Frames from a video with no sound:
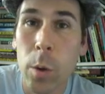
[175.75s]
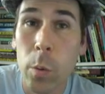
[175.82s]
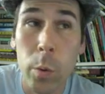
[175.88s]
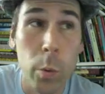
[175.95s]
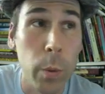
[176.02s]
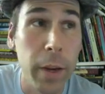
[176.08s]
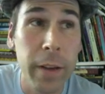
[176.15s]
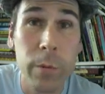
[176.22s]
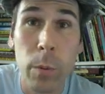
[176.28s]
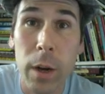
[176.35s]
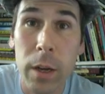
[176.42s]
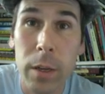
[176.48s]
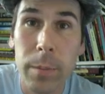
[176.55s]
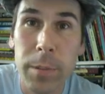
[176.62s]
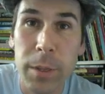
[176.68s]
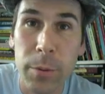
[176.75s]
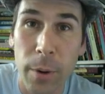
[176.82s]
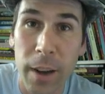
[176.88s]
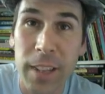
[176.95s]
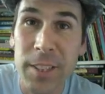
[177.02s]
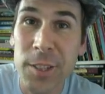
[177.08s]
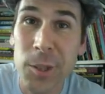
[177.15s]
would we have welcomed
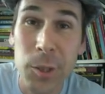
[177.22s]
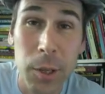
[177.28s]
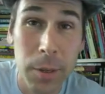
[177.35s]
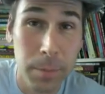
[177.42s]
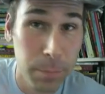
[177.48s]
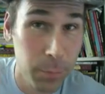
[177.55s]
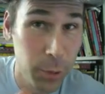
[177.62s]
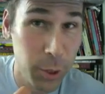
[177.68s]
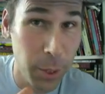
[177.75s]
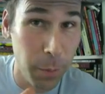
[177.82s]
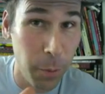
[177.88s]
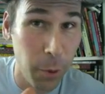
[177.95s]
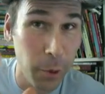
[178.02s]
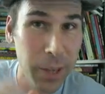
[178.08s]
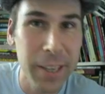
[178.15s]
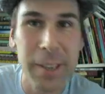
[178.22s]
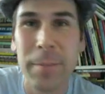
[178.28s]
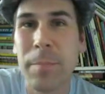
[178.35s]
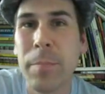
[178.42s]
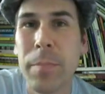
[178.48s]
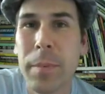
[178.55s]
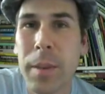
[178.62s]
Iran's support?
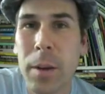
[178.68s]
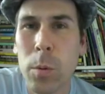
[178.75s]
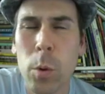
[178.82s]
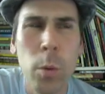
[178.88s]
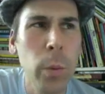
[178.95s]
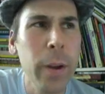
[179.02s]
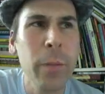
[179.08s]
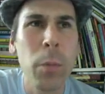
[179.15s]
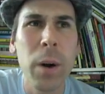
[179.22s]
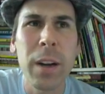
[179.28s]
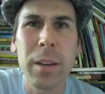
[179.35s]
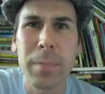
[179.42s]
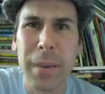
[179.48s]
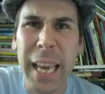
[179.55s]
Would we have welcomed